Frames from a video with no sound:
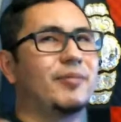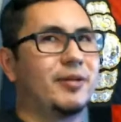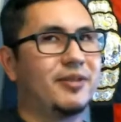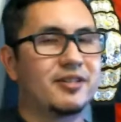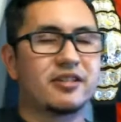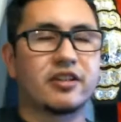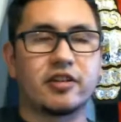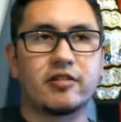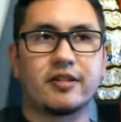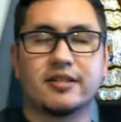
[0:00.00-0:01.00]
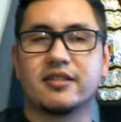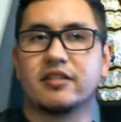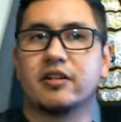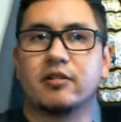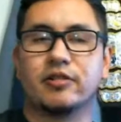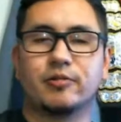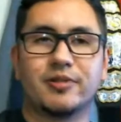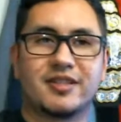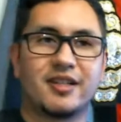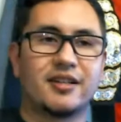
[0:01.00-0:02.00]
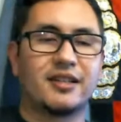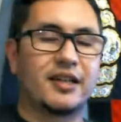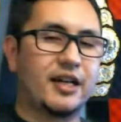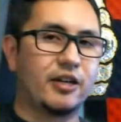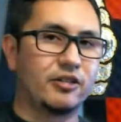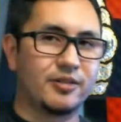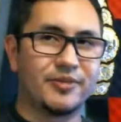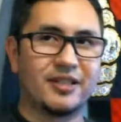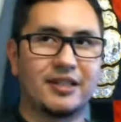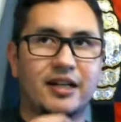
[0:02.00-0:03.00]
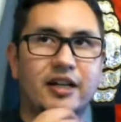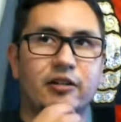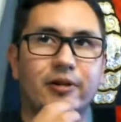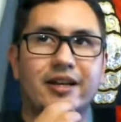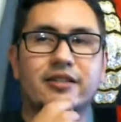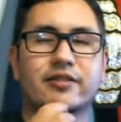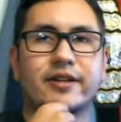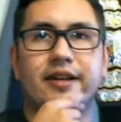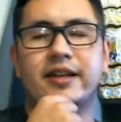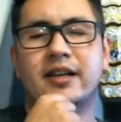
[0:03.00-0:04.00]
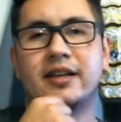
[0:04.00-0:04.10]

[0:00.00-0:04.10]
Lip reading: maybe as secure as you would see on like something like iOS, right?